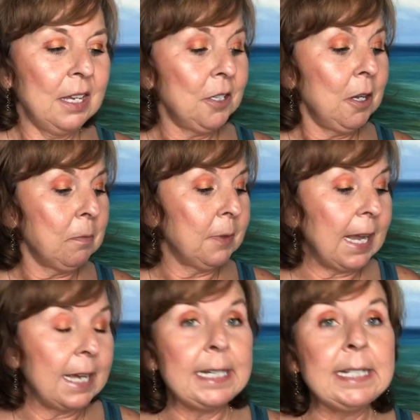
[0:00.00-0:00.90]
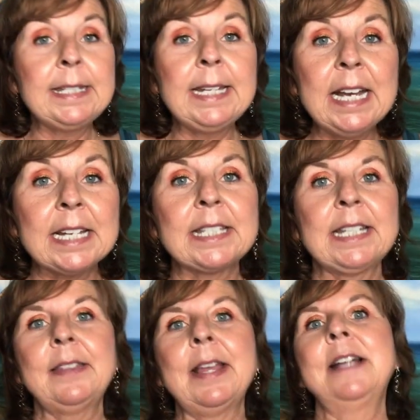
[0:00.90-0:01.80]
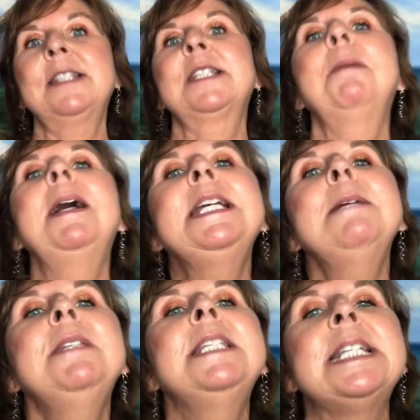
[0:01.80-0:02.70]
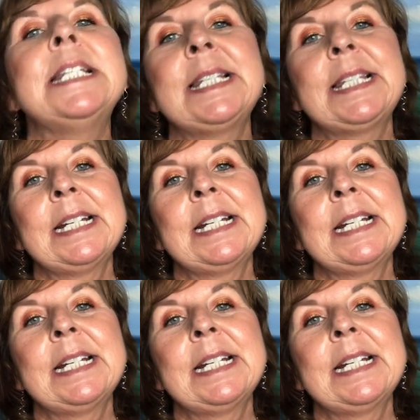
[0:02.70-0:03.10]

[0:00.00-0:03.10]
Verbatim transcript: So that is it. That's my empties.